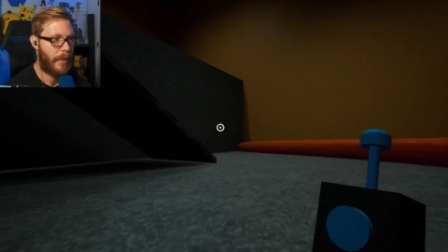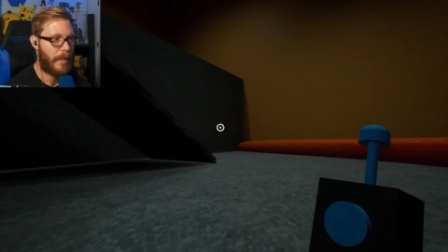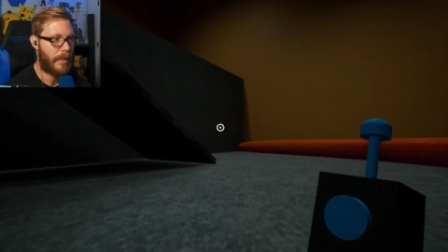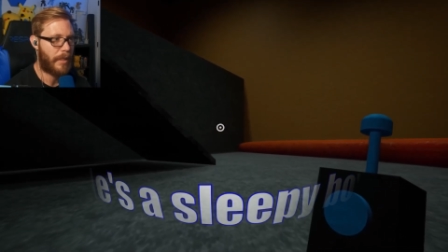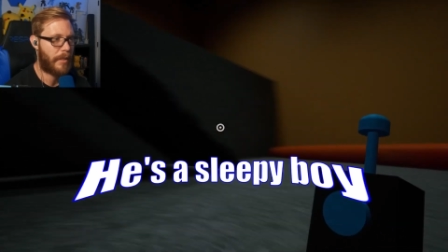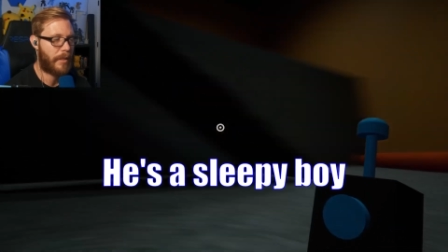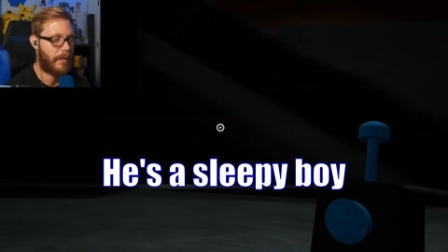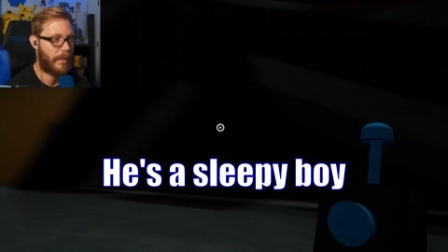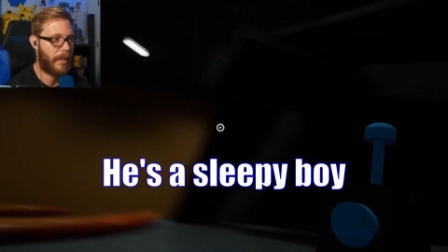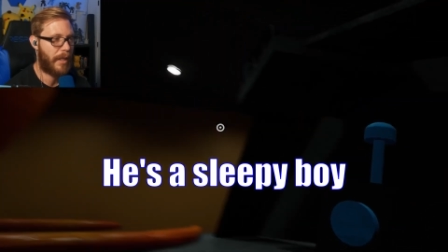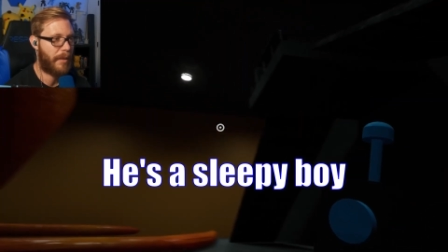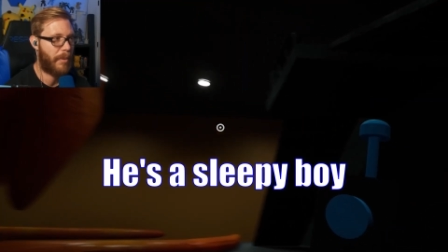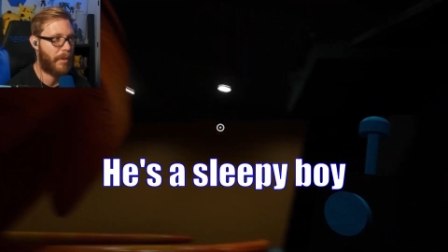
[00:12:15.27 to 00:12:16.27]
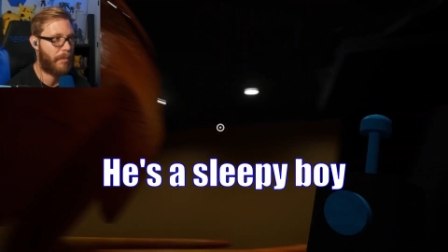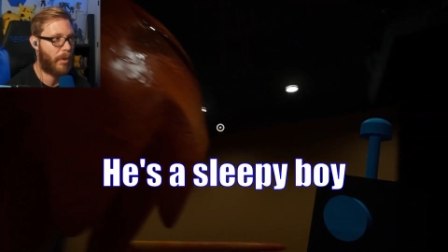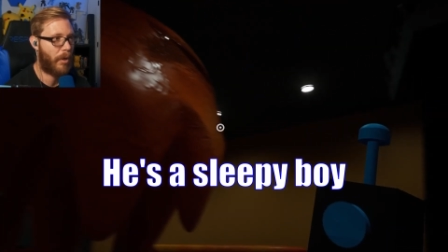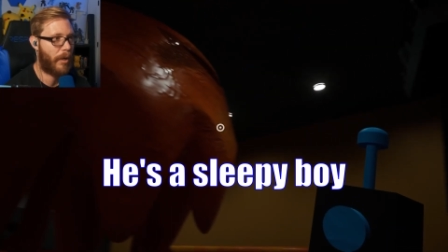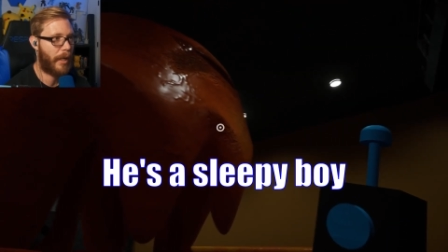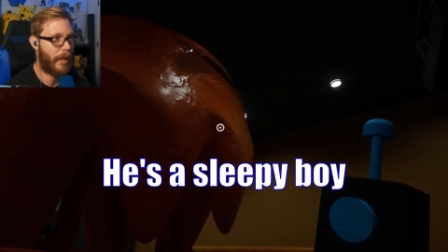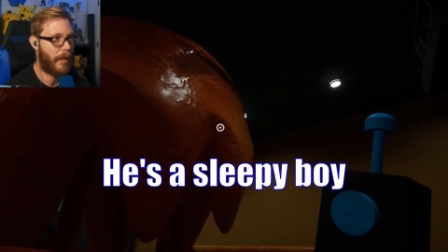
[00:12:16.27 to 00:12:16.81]
He's a sleepy
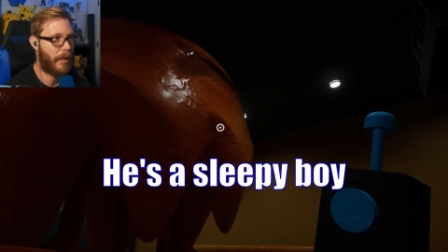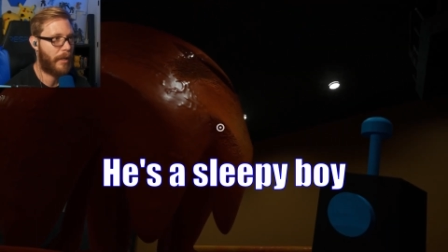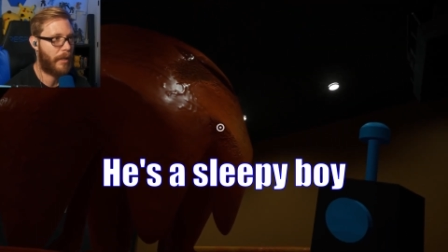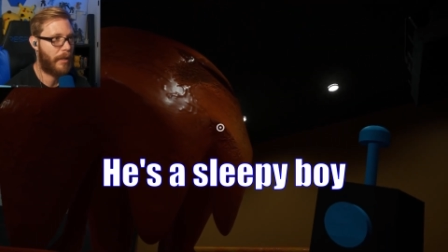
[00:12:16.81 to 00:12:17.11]
boy.